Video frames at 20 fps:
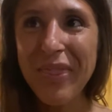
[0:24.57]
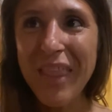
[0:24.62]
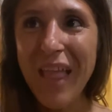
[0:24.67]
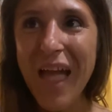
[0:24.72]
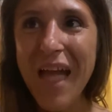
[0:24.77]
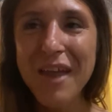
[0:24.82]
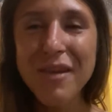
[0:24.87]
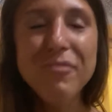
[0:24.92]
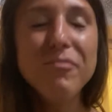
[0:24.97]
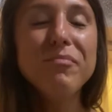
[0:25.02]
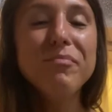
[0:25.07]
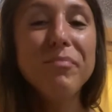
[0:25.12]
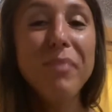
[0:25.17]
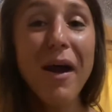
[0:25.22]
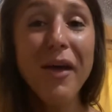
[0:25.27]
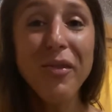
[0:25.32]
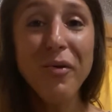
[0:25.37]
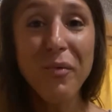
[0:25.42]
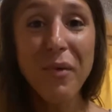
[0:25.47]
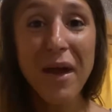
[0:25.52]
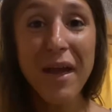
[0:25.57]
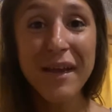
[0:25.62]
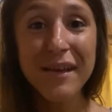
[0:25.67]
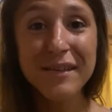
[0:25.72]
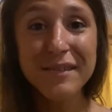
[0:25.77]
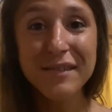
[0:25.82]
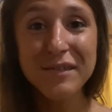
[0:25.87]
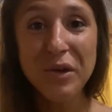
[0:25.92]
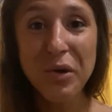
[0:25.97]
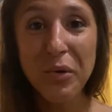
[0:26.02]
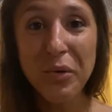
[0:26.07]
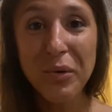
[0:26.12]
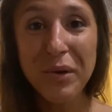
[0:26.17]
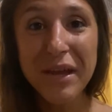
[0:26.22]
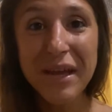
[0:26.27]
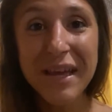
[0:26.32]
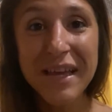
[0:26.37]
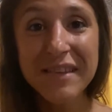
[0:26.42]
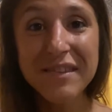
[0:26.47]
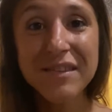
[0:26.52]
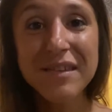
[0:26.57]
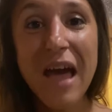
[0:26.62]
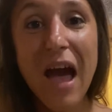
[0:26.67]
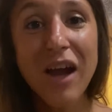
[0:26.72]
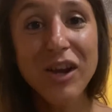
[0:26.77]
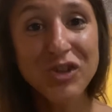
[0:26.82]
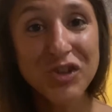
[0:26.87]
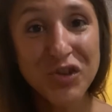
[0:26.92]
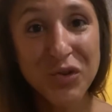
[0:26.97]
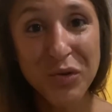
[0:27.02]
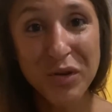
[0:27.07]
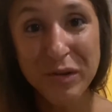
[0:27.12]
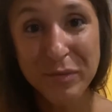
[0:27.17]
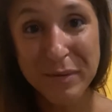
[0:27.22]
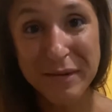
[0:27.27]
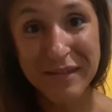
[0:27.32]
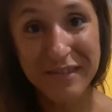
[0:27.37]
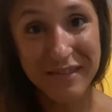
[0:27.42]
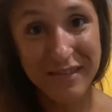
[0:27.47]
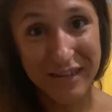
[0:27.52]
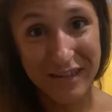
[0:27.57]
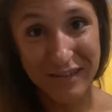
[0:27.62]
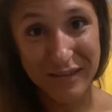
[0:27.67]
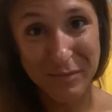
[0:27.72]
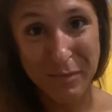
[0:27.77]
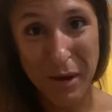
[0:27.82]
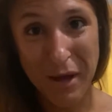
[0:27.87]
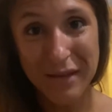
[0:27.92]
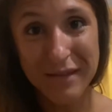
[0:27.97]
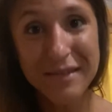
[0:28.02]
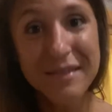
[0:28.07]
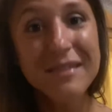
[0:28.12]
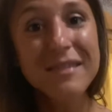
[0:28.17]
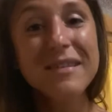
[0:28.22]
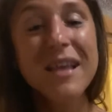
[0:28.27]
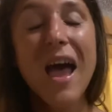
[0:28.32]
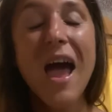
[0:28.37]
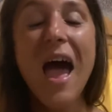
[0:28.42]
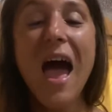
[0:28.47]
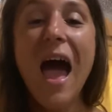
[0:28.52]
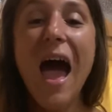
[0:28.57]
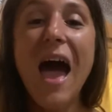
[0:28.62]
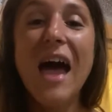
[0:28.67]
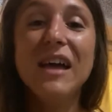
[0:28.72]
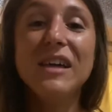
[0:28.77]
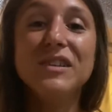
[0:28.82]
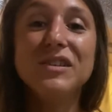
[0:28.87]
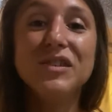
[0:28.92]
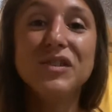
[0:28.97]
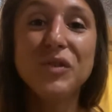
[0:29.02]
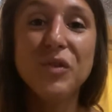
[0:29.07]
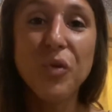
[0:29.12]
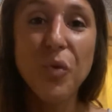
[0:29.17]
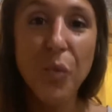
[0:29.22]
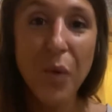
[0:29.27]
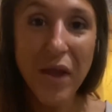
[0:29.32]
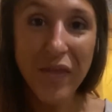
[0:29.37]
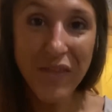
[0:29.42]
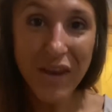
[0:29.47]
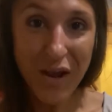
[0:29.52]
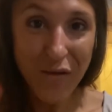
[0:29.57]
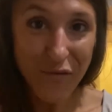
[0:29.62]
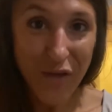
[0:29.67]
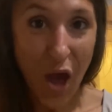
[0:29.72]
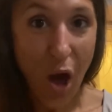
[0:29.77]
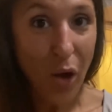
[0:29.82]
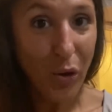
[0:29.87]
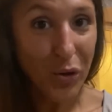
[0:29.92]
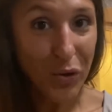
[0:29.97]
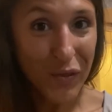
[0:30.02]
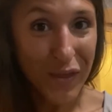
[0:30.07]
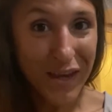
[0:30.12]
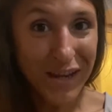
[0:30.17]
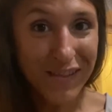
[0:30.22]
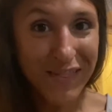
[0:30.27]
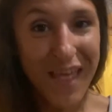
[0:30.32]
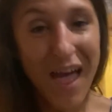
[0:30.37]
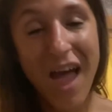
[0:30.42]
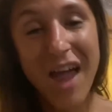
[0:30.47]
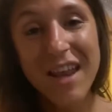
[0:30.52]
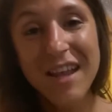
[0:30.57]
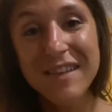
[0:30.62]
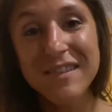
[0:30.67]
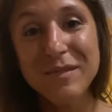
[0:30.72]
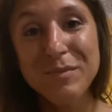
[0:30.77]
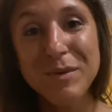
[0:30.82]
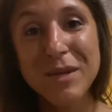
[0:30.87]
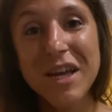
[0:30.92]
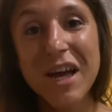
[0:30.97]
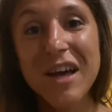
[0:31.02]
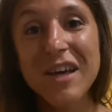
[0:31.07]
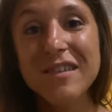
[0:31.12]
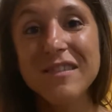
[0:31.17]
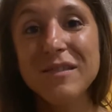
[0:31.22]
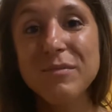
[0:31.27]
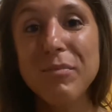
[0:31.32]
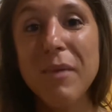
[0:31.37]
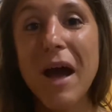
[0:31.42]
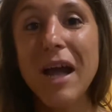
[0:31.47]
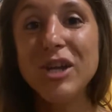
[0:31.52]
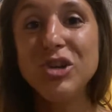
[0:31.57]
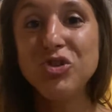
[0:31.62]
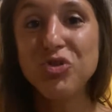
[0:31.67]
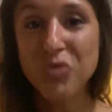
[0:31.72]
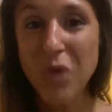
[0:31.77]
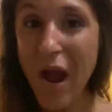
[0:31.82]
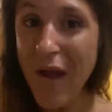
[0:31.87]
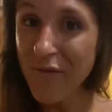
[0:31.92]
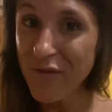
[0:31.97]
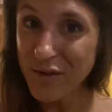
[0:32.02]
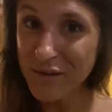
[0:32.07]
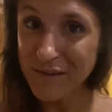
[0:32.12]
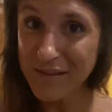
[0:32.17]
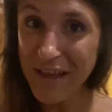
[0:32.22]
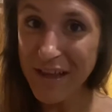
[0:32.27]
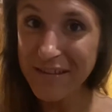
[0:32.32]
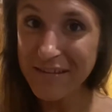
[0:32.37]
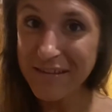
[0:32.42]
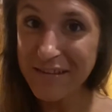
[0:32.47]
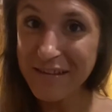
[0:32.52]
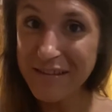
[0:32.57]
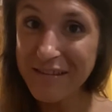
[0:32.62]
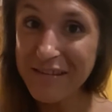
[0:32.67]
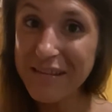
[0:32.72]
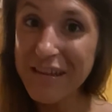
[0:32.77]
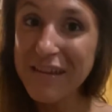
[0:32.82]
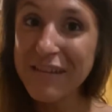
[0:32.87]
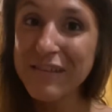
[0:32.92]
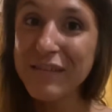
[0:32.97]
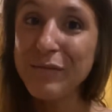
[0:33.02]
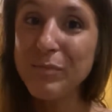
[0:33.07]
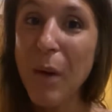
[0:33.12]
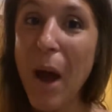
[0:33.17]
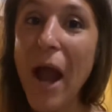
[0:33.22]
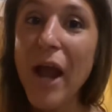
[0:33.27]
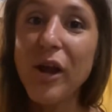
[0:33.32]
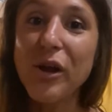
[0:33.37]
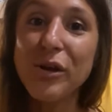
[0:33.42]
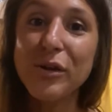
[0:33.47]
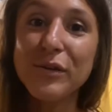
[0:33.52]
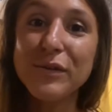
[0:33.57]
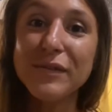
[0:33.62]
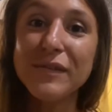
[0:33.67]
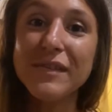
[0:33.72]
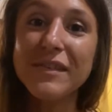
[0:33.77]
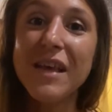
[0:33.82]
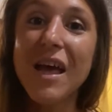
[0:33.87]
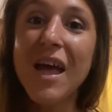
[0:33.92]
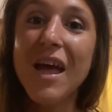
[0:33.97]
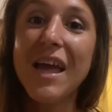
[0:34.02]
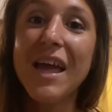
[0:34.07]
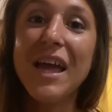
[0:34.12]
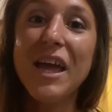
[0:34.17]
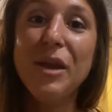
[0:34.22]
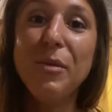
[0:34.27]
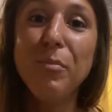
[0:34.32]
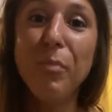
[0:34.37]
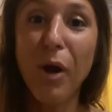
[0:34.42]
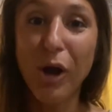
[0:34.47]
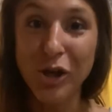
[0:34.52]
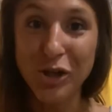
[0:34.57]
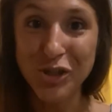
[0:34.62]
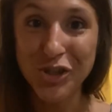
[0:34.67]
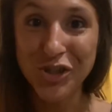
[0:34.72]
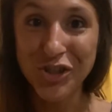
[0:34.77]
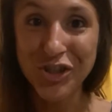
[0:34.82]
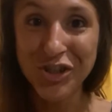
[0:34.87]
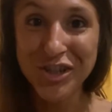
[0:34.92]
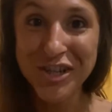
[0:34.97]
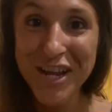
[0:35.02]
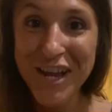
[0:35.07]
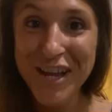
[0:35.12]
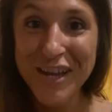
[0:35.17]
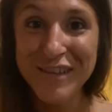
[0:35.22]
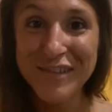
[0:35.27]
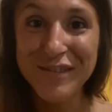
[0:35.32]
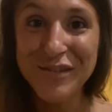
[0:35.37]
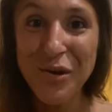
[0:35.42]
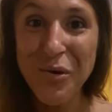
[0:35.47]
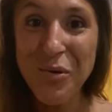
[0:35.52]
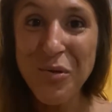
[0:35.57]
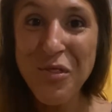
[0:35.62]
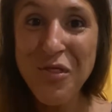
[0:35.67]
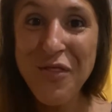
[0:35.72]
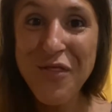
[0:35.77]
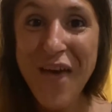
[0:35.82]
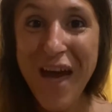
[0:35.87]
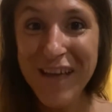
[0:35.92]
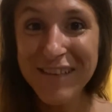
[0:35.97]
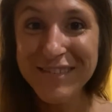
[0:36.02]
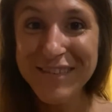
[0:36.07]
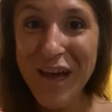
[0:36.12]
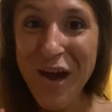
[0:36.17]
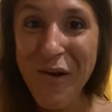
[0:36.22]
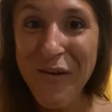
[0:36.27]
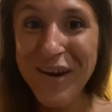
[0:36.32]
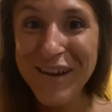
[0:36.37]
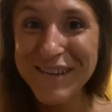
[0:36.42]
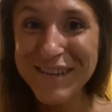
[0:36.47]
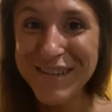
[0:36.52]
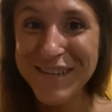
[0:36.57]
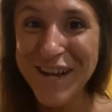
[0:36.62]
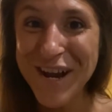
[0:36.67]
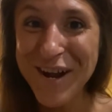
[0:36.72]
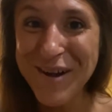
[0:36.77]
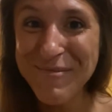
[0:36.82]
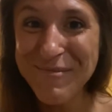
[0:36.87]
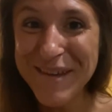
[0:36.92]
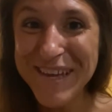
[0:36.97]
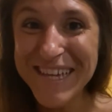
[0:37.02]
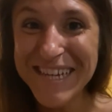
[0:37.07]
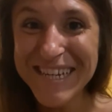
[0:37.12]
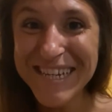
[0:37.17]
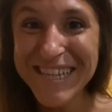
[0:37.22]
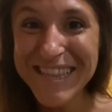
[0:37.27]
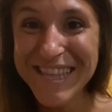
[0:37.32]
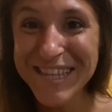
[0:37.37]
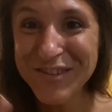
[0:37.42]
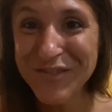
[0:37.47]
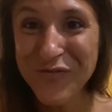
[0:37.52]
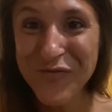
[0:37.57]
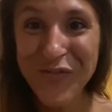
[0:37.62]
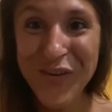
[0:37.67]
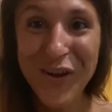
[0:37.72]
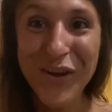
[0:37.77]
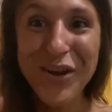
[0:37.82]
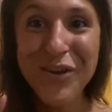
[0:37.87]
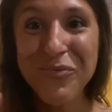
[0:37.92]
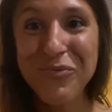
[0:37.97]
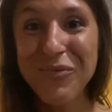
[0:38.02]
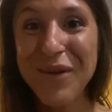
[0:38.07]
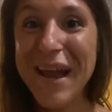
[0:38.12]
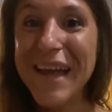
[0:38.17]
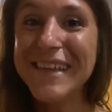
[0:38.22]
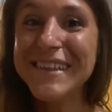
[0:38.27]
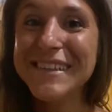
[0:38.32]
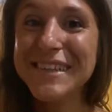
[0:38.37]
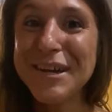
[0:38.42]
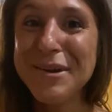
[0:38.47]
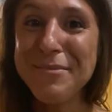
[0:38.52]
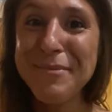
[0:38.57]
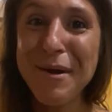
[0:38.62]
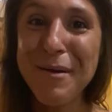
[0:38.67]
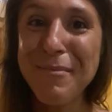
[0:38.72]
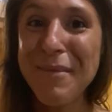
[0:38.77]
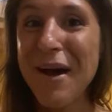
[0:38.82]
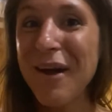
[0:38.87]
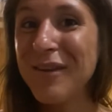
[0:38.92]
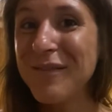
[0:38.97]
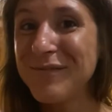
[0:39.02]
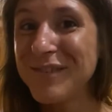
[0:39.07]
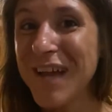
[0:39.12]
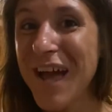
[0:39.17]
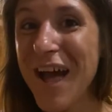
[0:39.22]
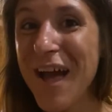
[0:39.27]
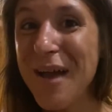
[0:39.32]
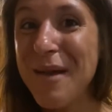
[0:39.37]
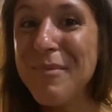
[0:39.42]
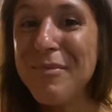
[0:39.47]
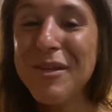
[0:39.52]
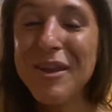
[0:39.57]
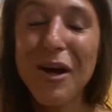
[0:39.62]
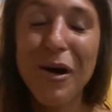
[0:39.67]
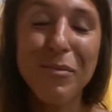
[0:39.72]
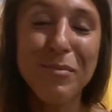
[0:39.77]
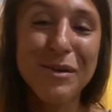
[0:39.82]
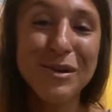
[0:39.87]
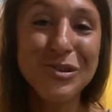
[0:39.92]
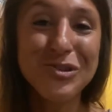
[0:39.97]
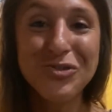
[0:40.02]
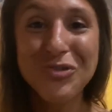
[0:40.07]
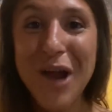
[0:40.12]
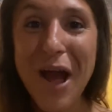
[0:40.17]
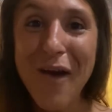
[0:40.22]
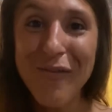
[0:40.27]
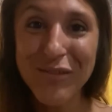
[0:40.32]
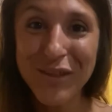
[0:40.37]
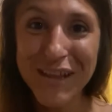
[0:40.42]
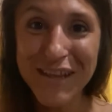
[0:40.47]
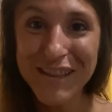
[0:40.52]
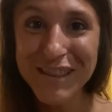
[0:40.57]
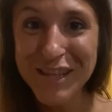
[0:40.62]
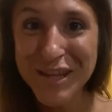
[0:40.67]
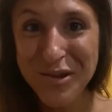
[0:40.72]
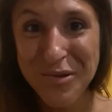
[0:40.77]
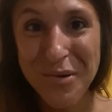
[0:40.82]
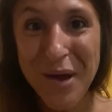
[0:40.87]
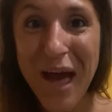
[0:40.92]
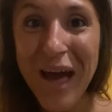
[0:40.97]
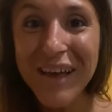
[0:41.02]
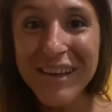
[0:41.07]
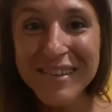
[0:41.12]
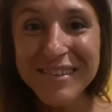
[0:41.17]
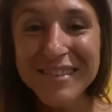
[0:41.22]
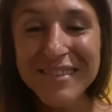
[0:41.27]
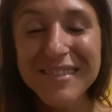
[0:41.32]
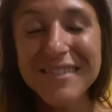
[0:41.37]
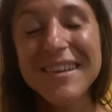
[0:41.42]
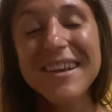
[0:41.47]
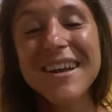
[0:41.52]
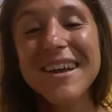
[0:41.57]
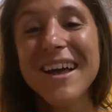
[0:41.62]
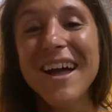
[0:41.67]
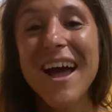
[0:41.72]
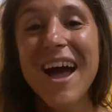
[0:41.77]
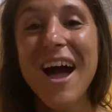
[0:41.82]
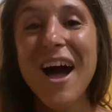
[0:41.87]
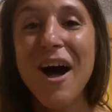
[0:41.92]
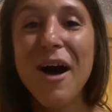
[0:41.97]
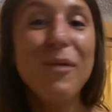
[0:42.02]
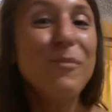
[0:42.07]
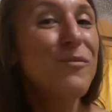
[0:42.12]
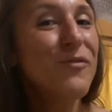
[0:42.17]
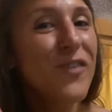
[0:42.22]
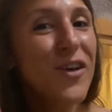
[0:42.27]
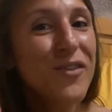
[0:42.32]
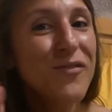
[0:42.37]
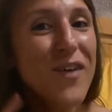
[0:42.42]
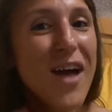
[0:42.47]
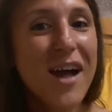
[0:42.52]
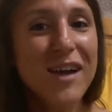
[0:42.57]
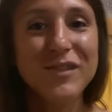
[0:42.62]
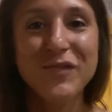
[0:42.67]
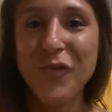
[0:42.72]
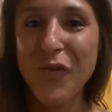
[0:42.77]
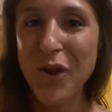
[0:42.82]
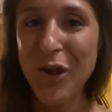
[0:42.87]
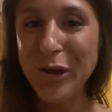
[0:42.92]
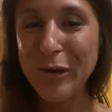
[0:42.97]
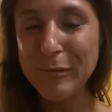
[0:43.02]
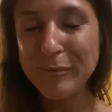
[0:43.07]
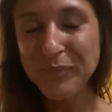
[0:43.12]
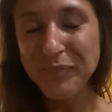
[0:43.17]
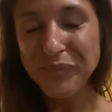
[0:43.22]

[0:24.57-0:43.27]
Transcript: And by the way, so it's actually going to be 6 months. And the way that I've calculated that is because my driver's license expires in March. So that's how I determined this very random amount of time that I'll be traveling the US. Fun fact for you.